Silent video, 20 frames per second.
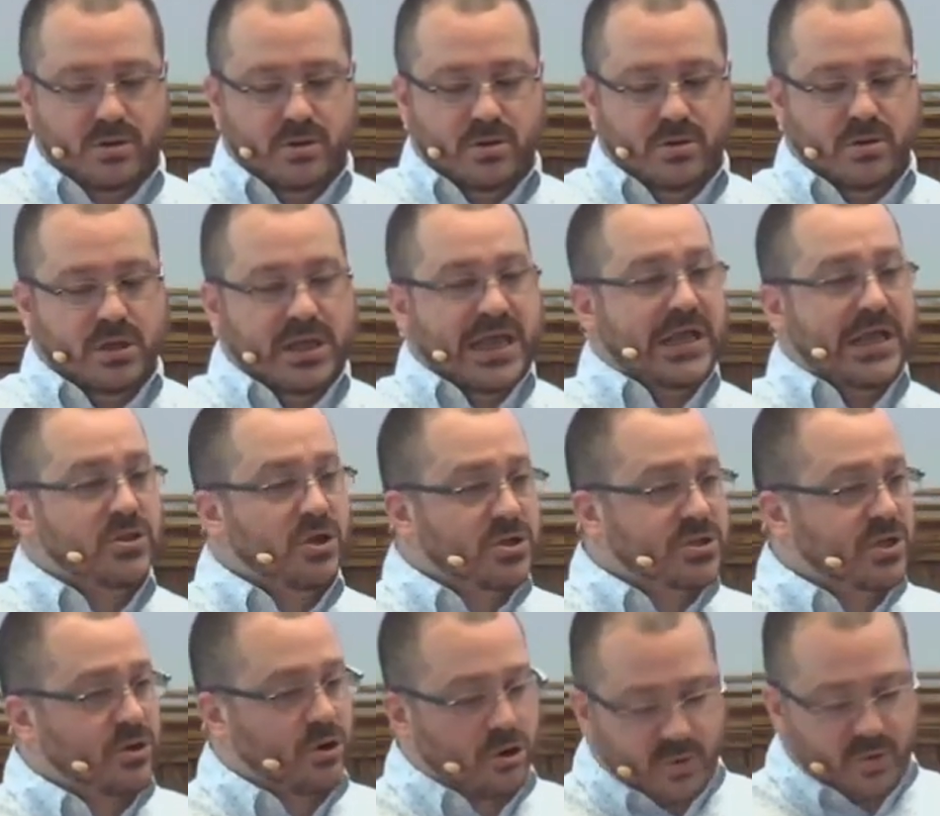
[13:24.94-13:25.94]
He looked at
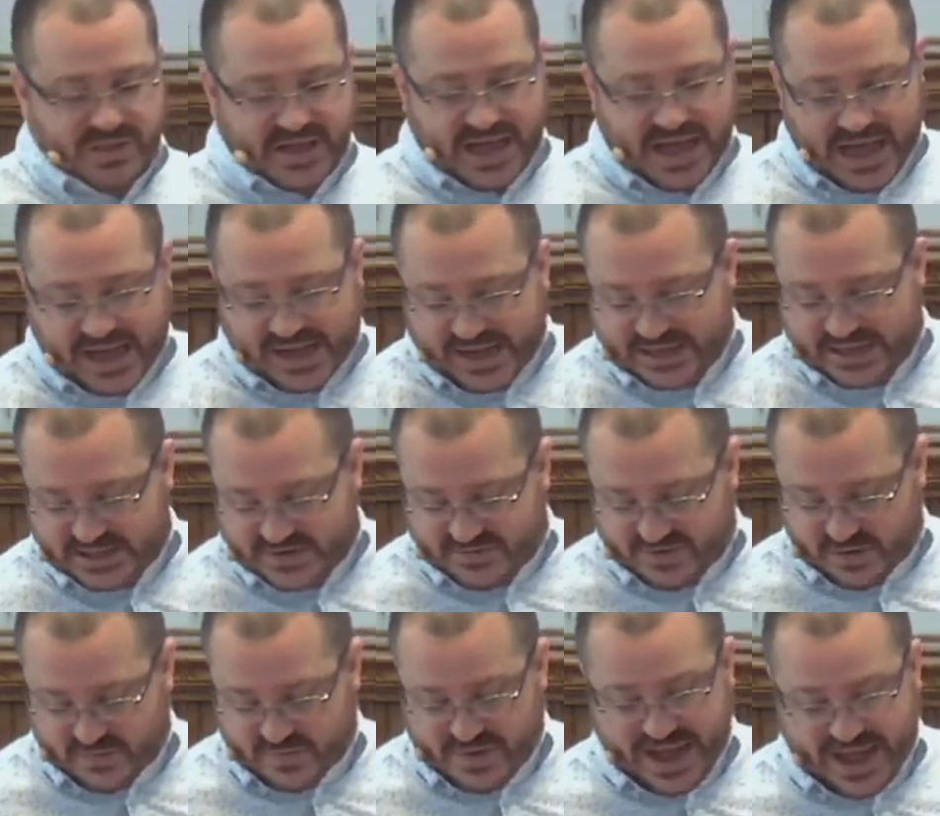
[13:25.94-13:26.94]
her with eyes of
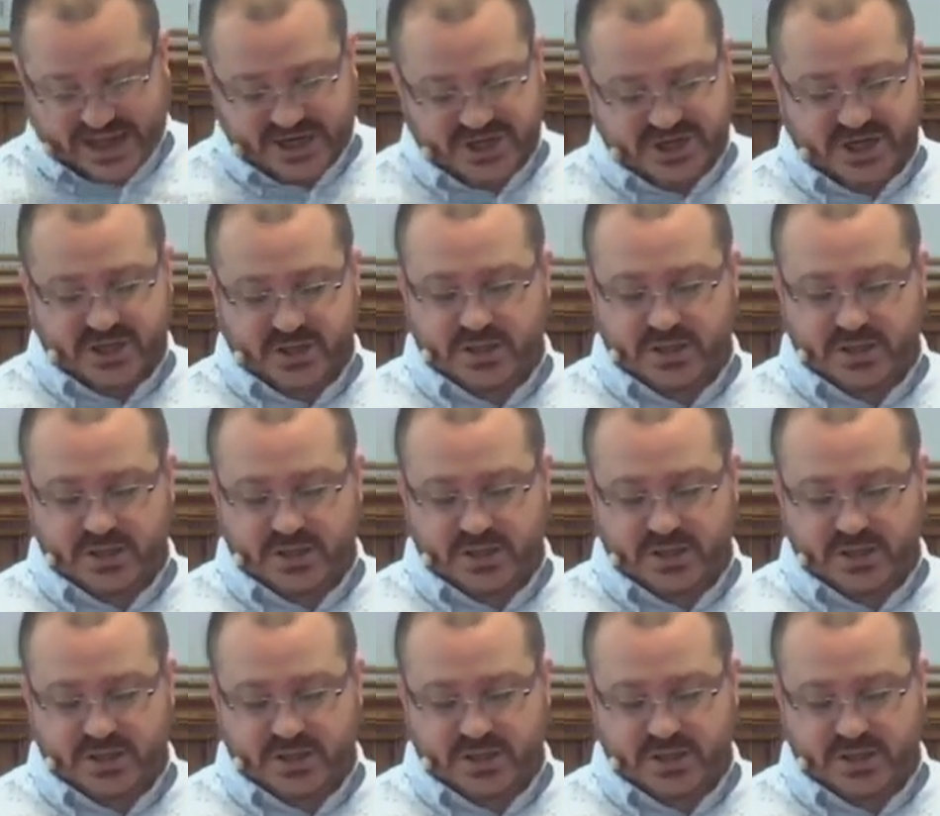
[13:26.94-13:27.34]
compassion.